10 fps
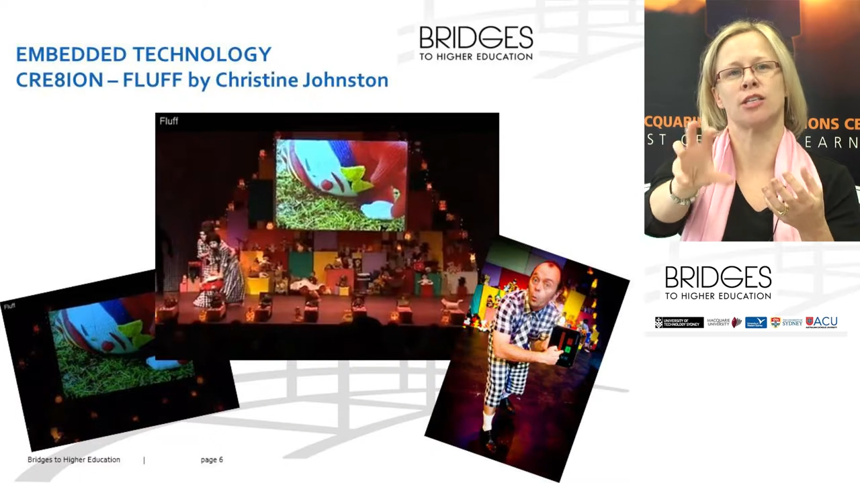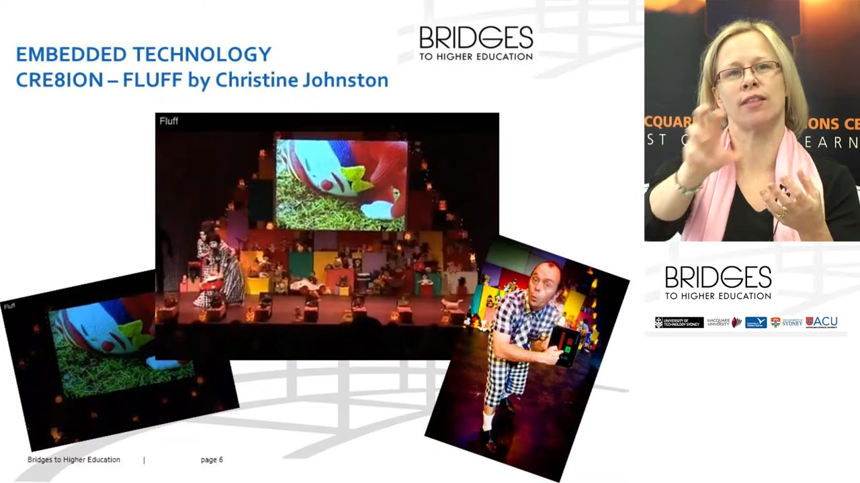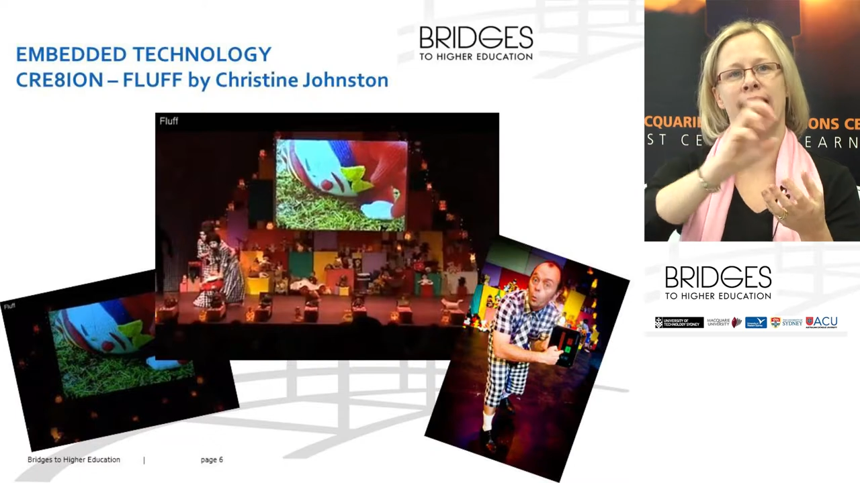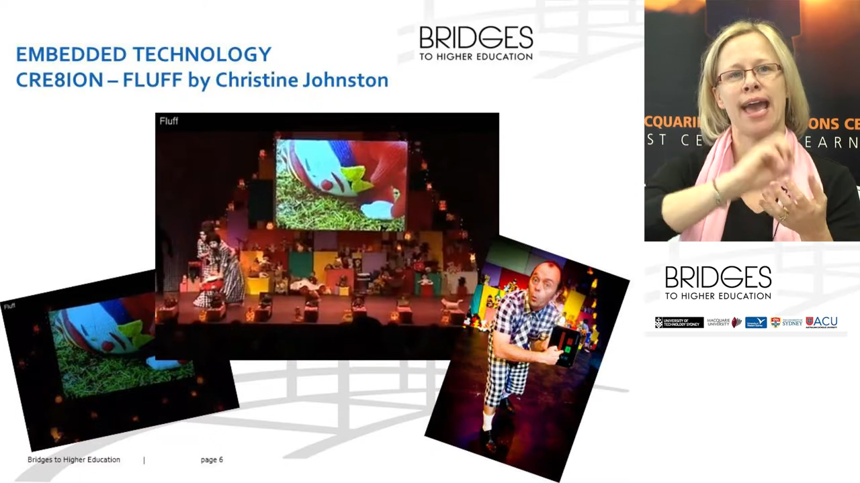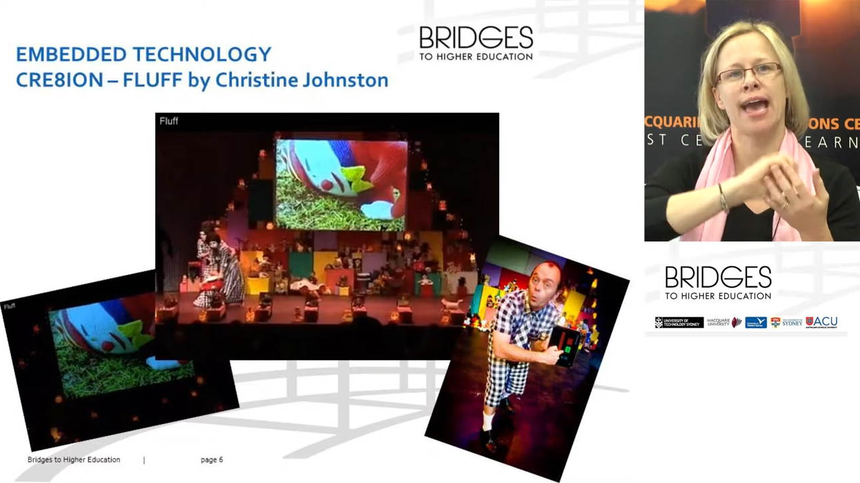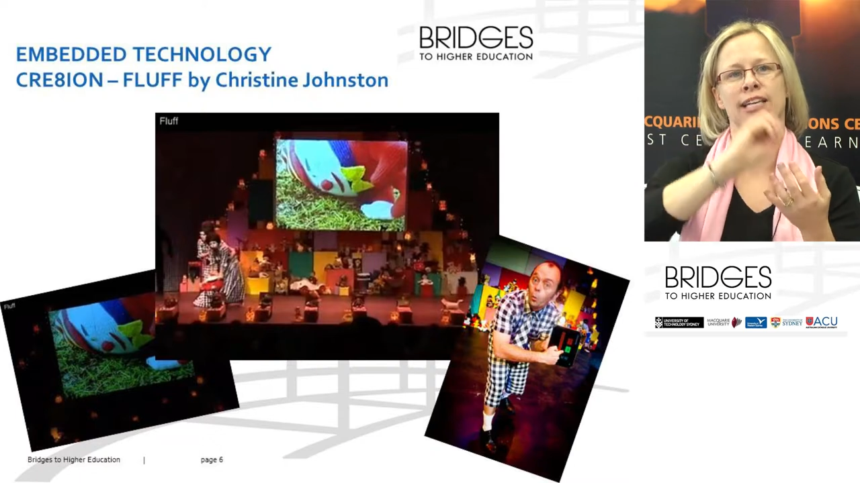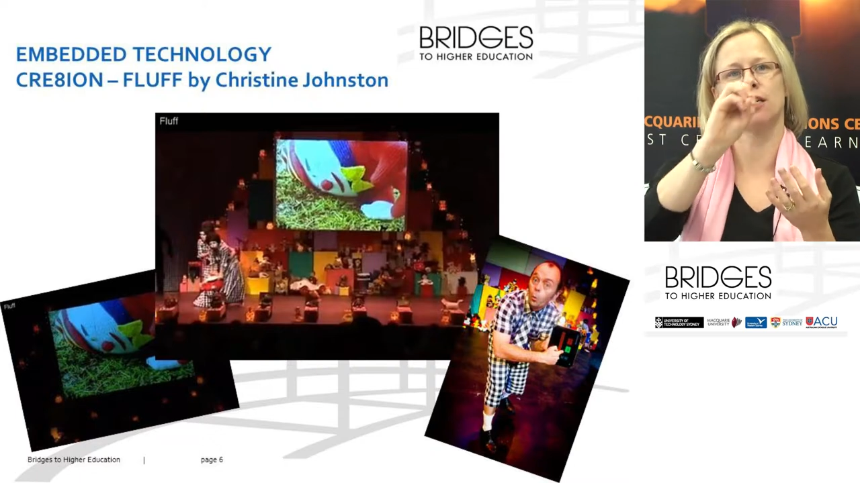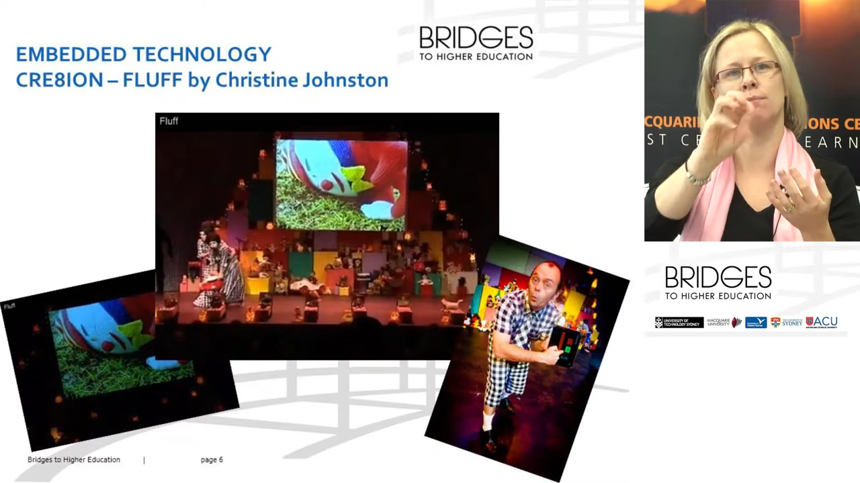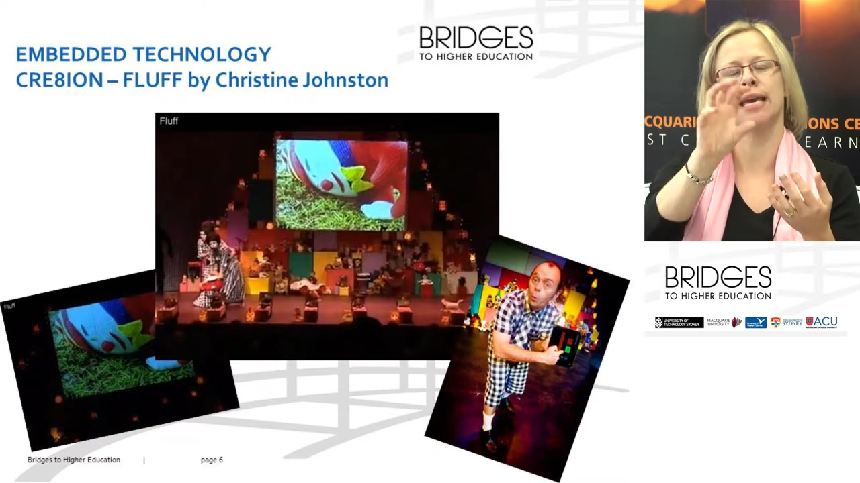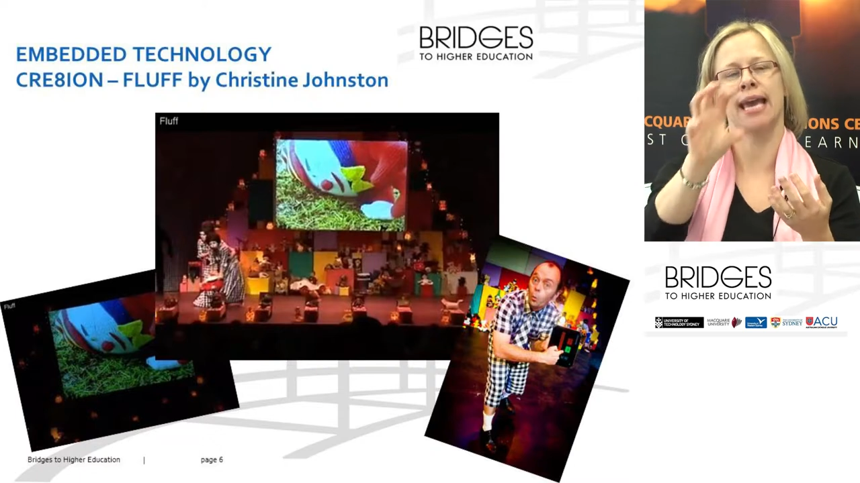So they
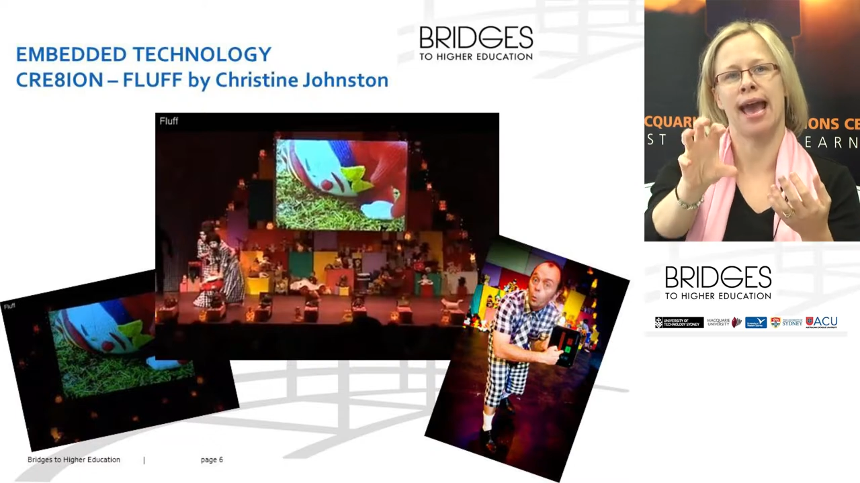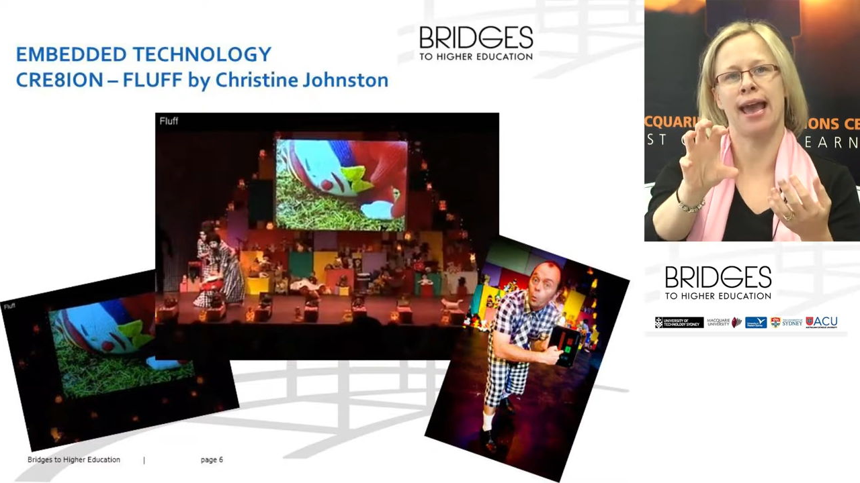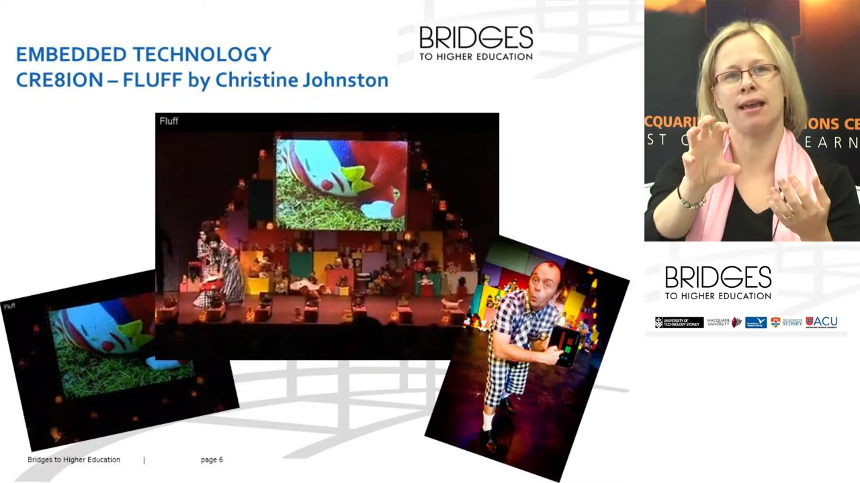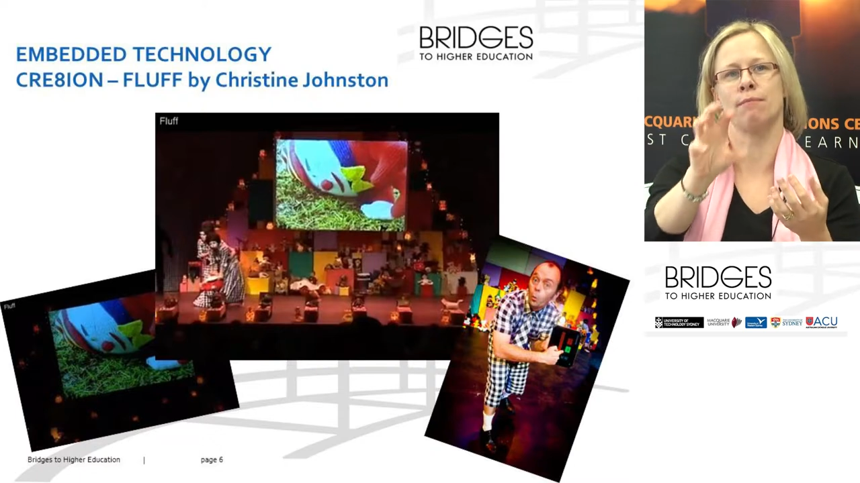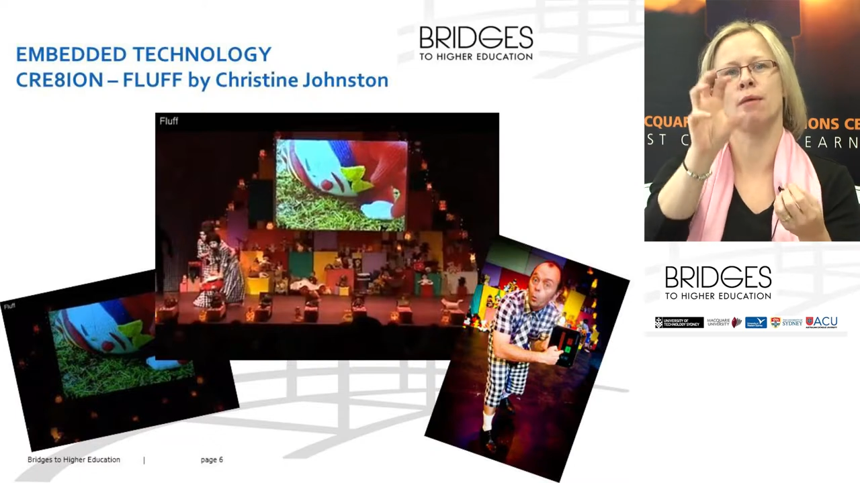actually became